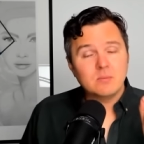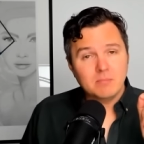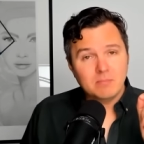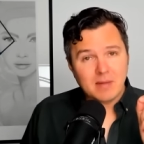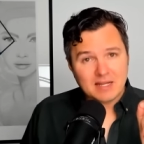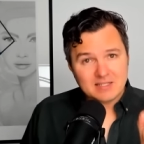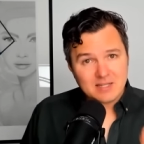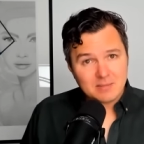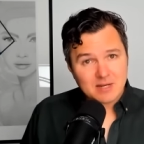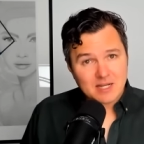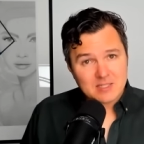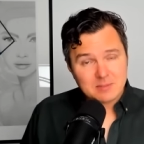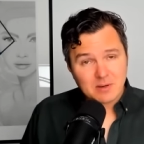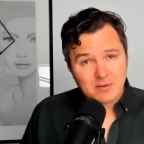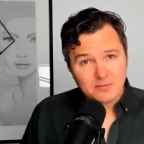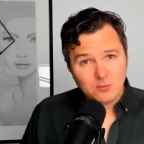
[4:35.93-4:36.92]
My team and I
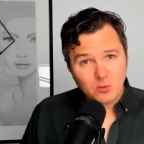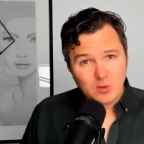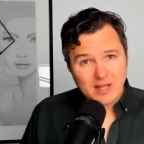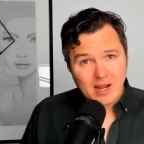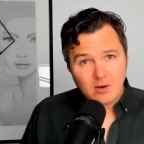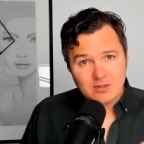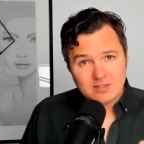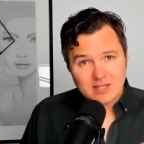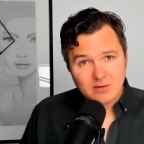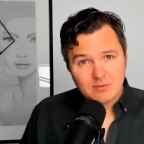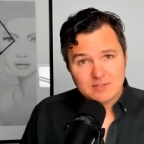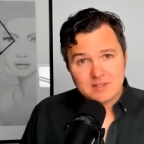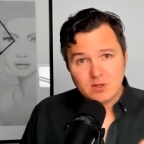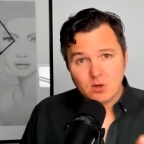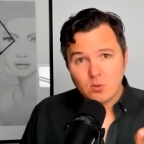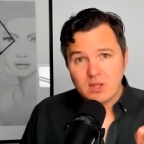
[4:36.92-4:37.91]
spend about forty hours every
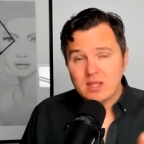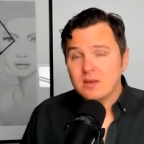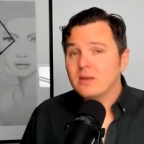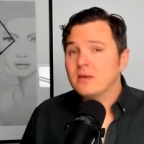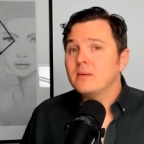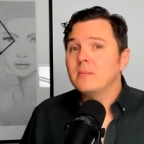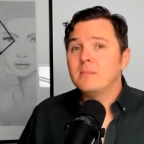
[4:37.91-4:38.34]
single week